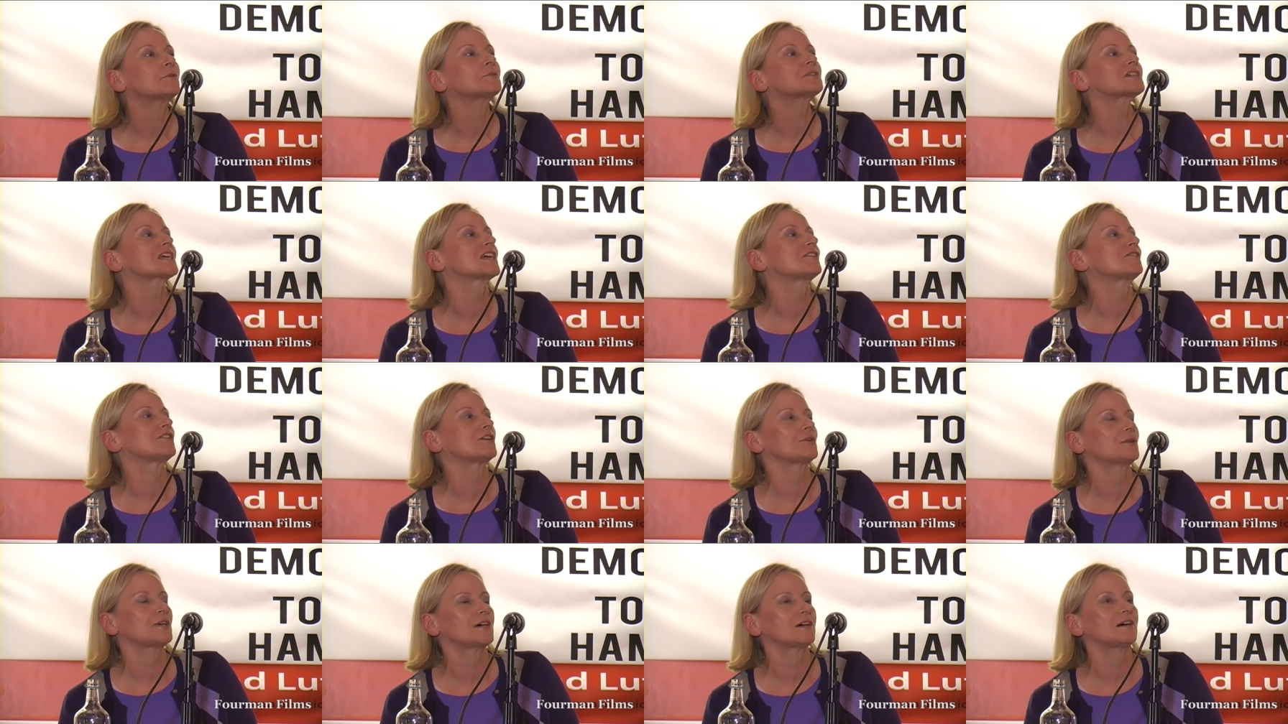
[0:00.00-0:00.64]
give
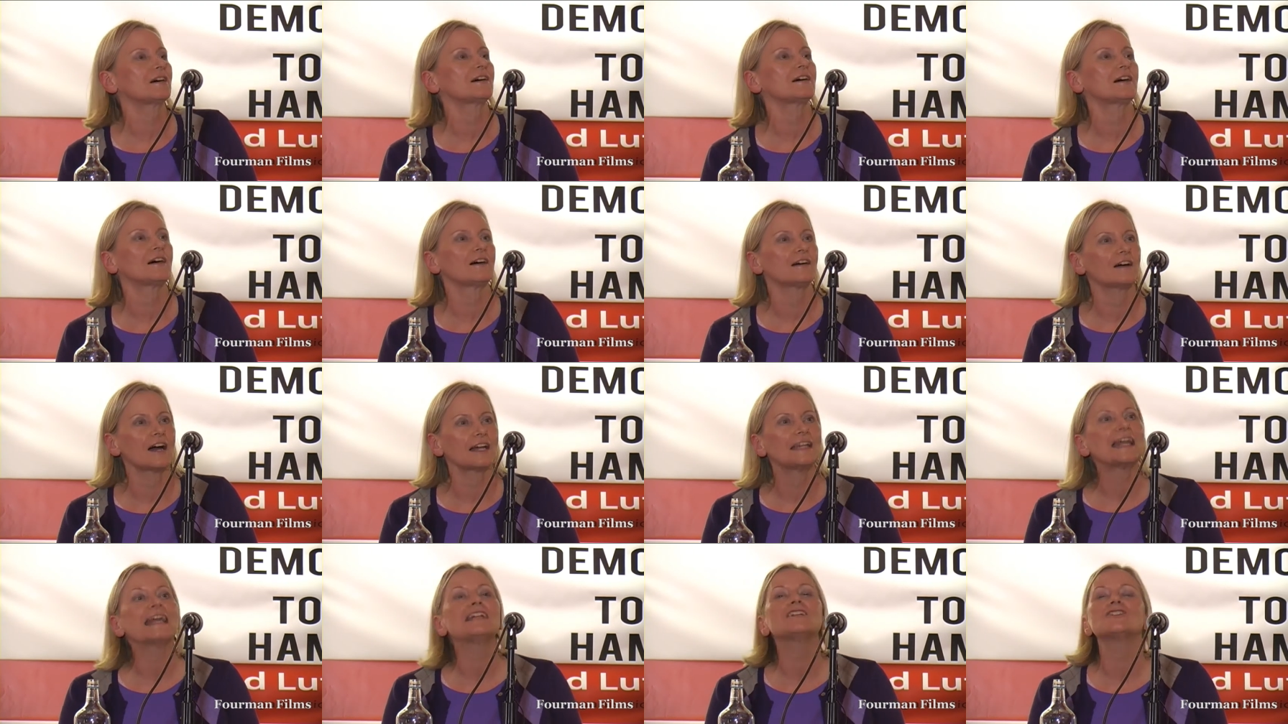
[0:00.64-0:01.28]
you
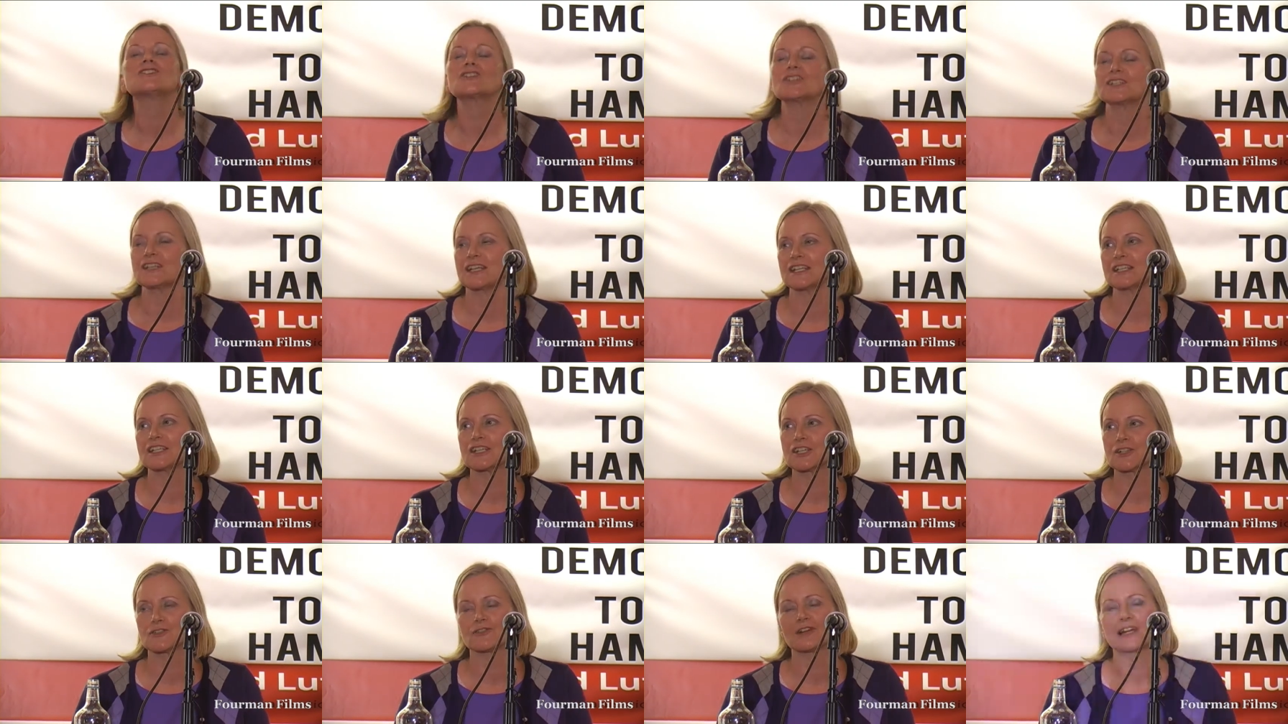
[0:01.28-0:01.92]
an ancient
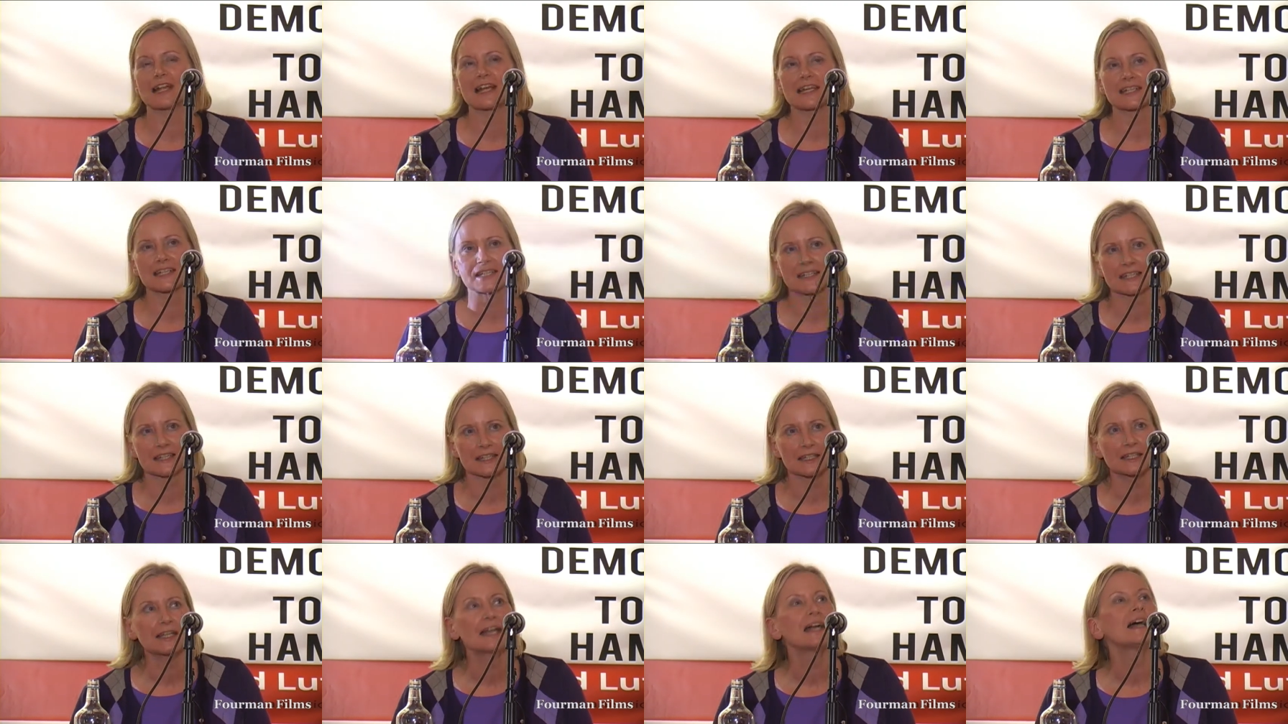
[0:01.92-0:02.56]
history
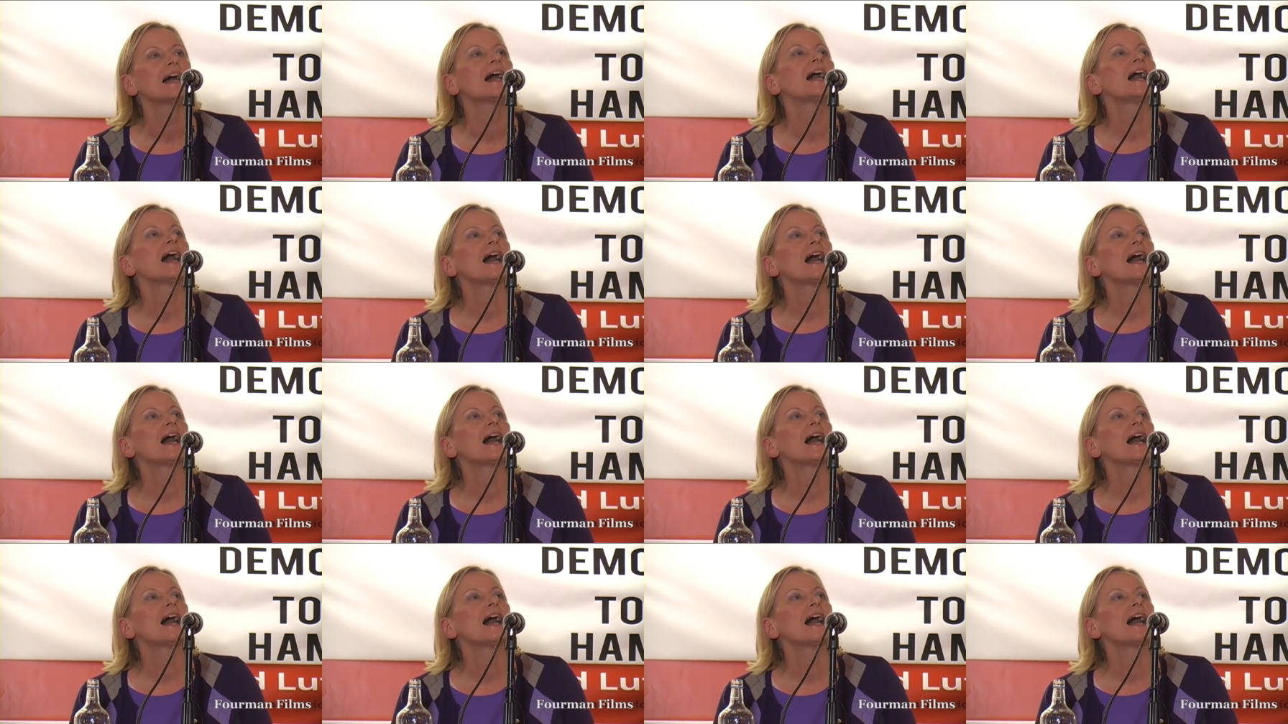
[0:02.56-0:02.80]
lesson.